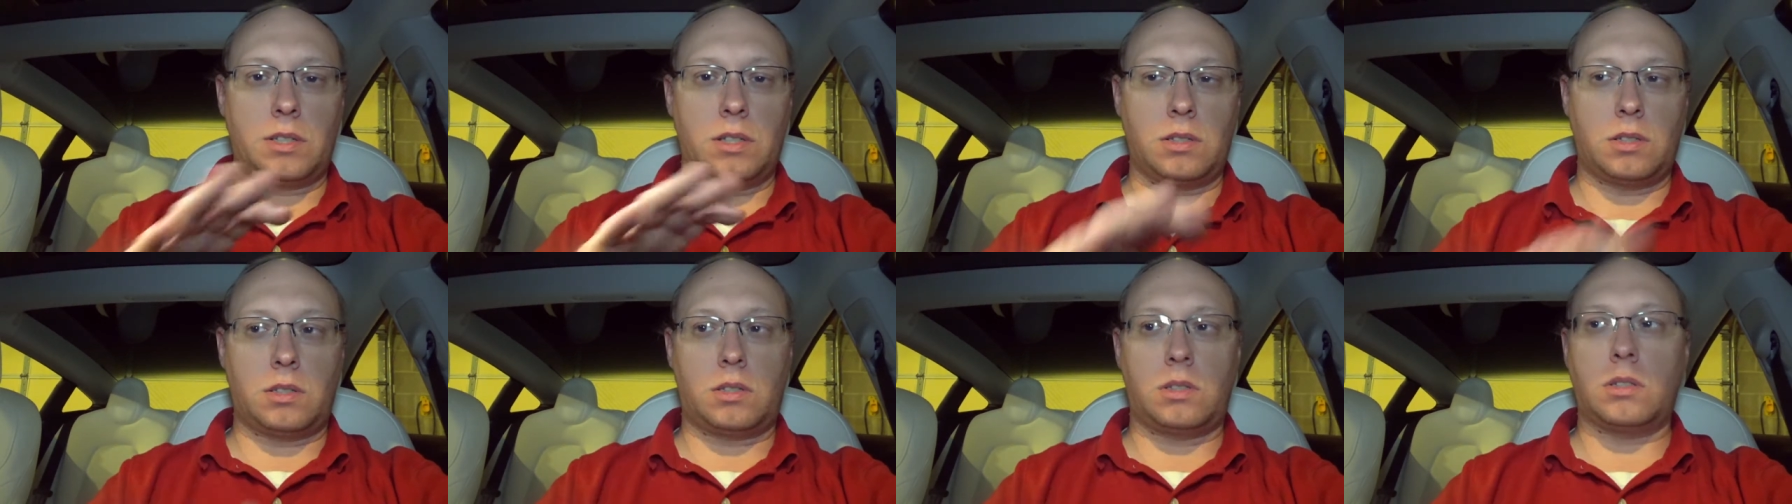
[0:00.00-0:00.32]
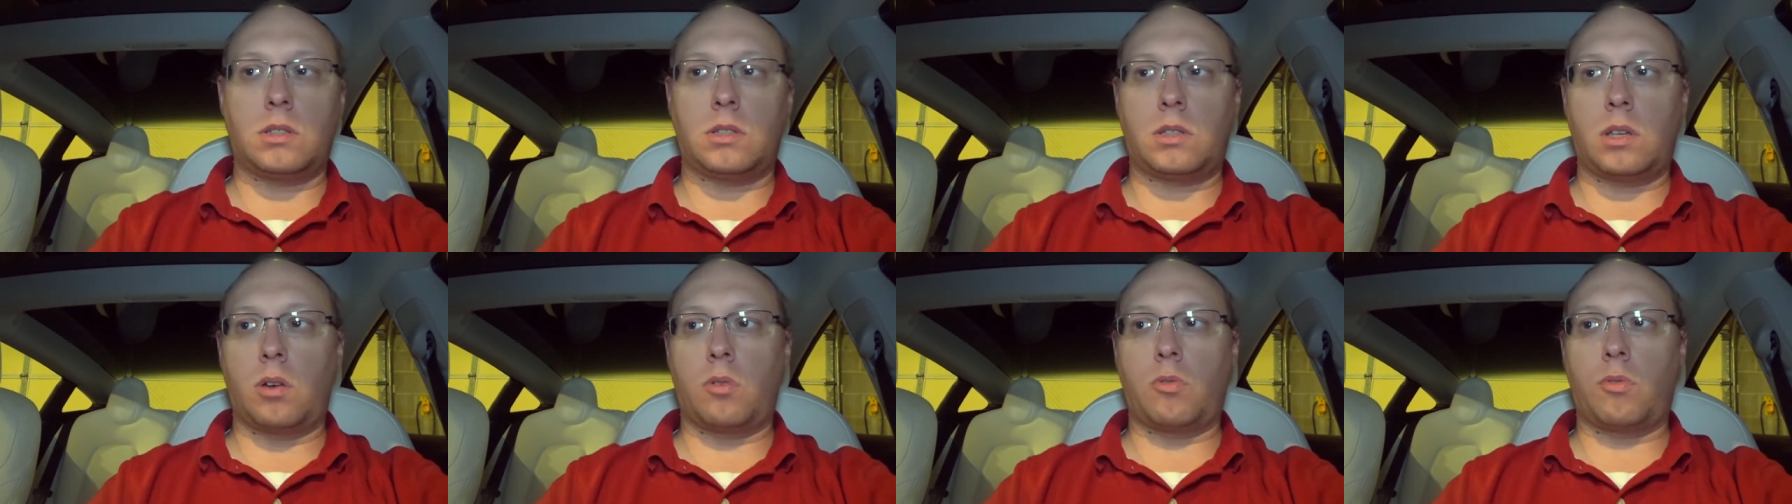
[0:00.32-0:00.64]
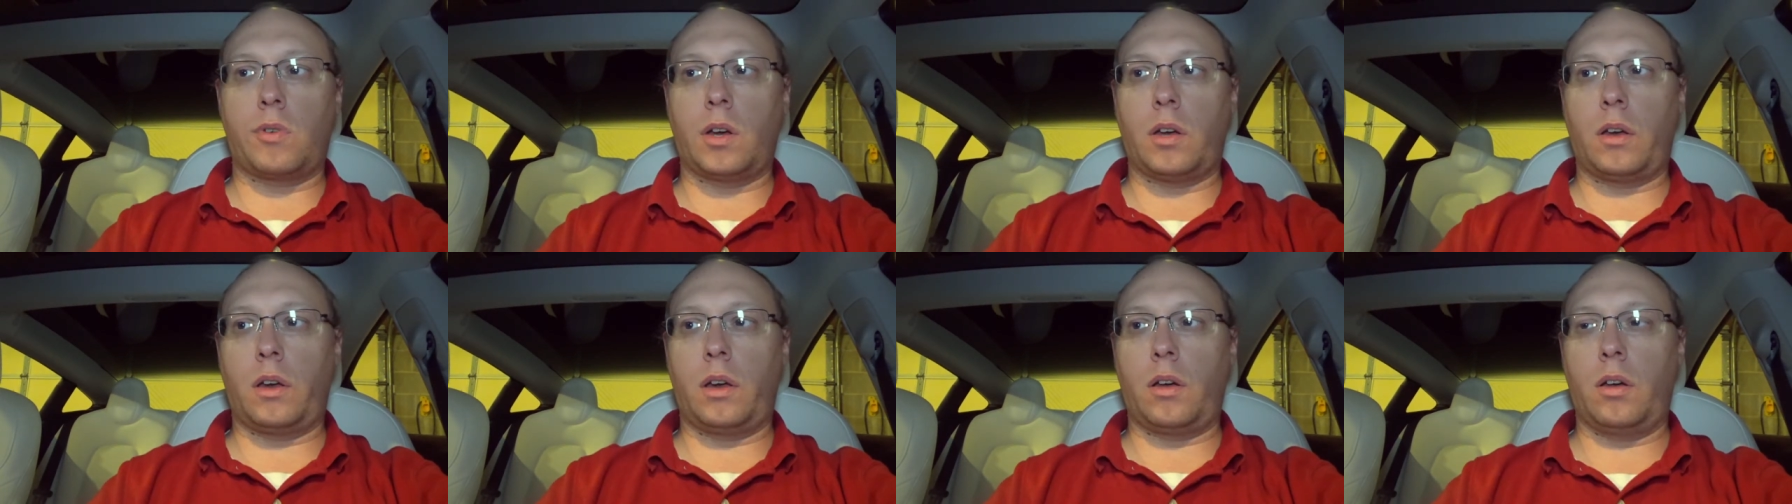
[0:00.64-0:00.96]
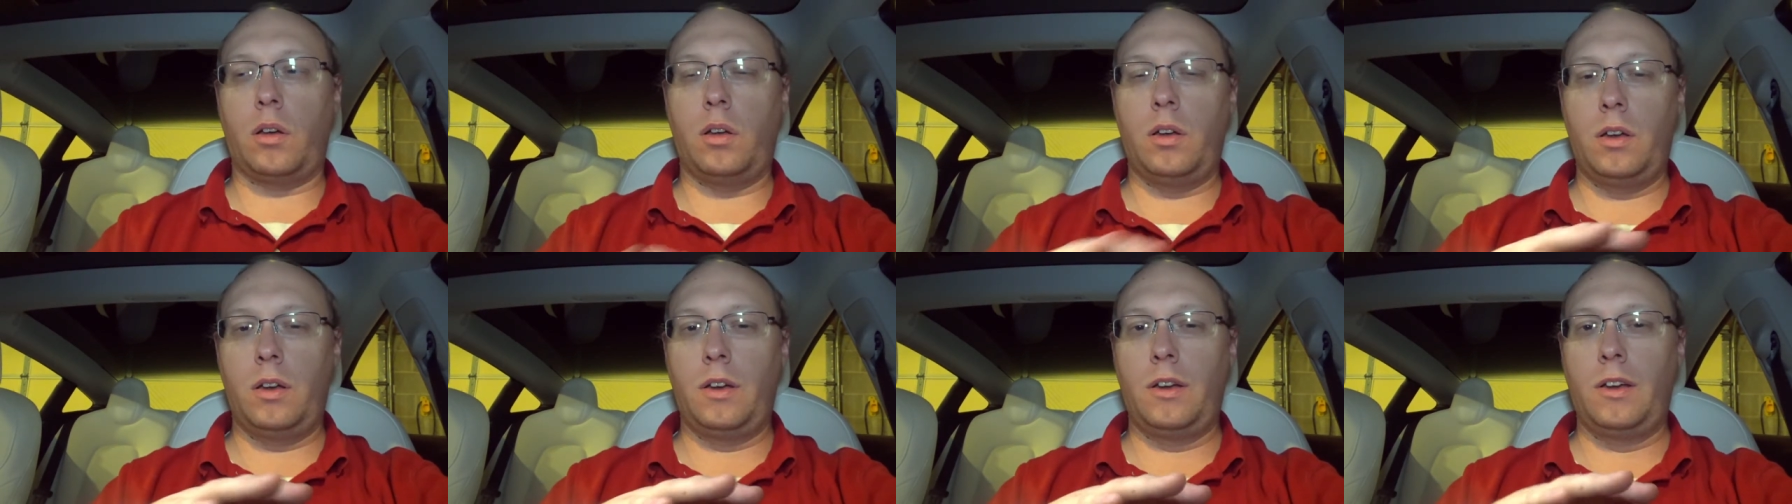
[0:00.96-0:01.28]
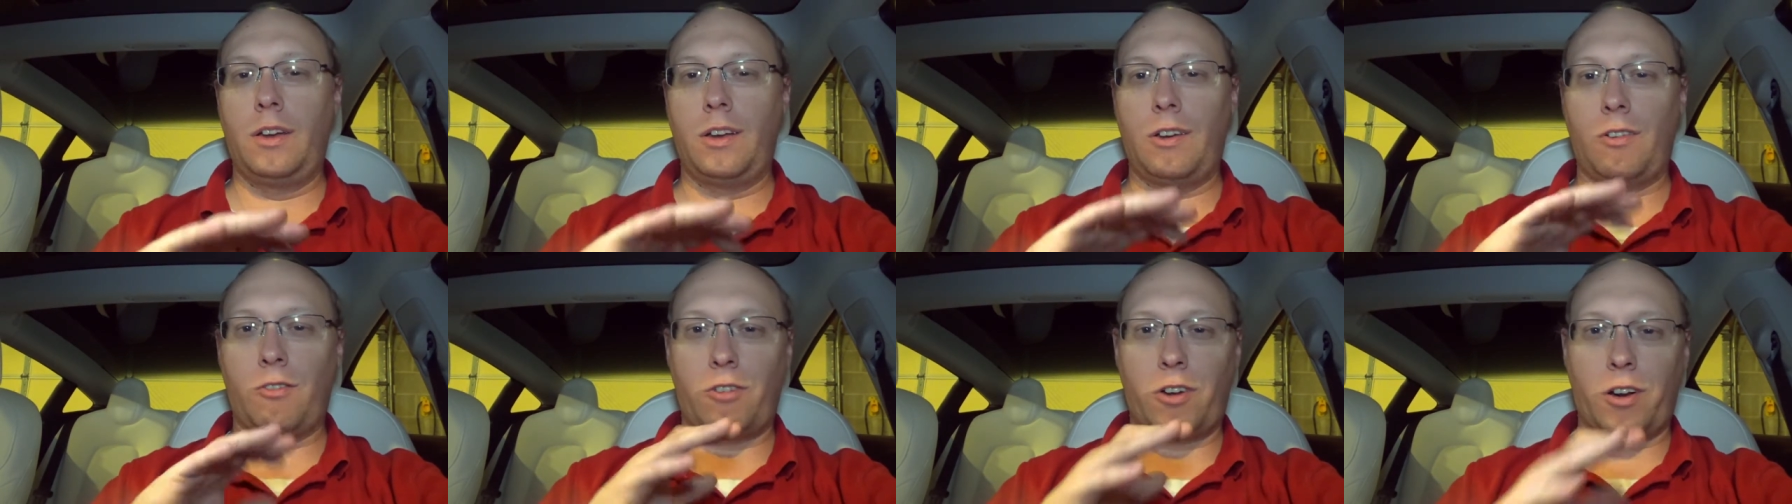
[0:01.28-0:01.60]
This is a really,
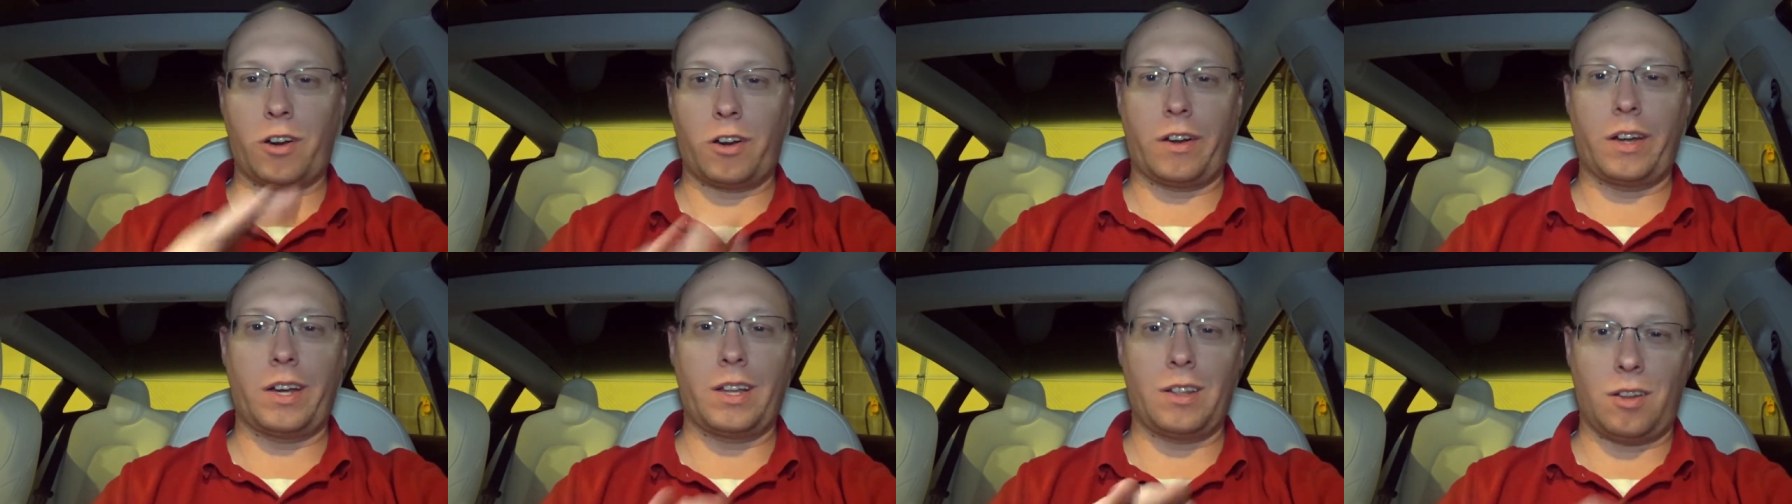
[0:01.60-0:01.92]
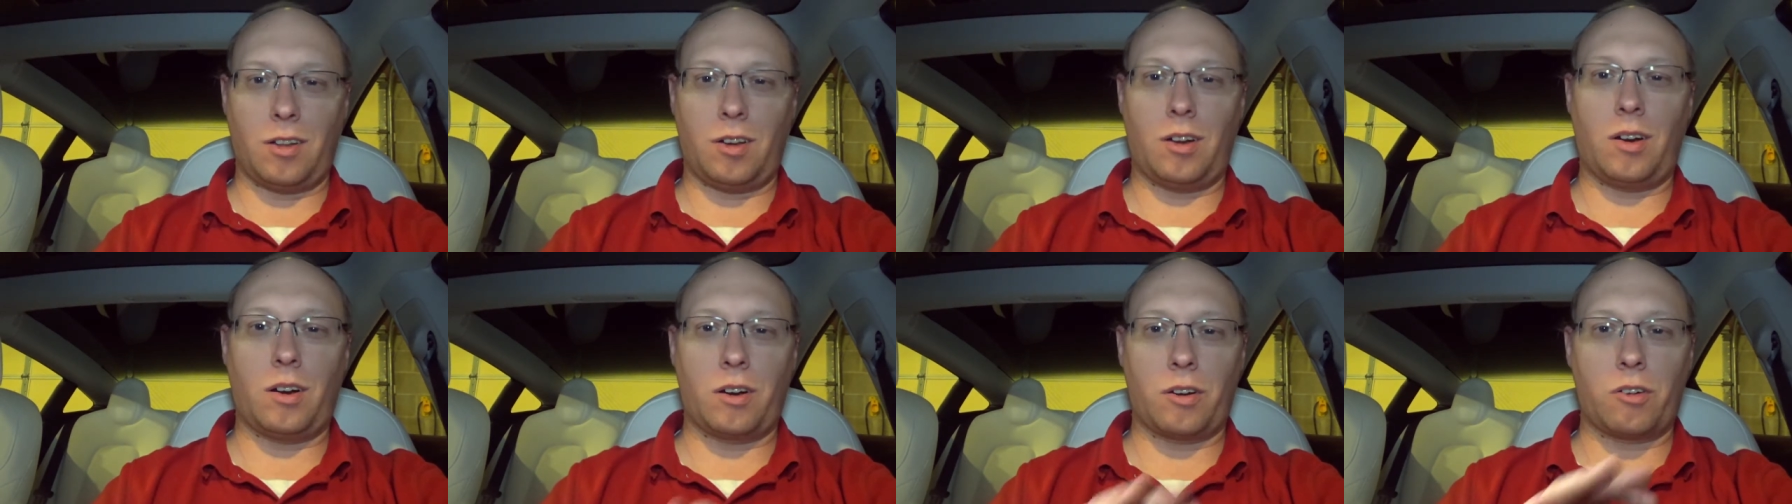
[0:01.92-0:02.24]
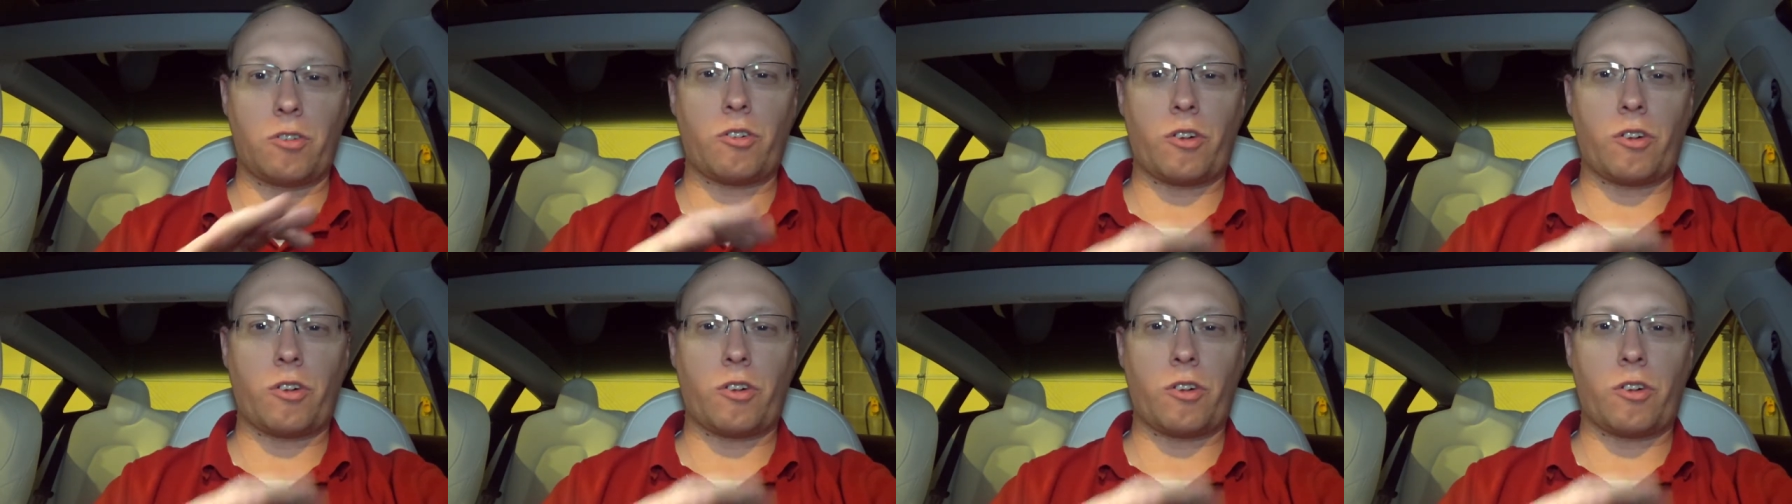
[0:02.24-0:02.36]
really long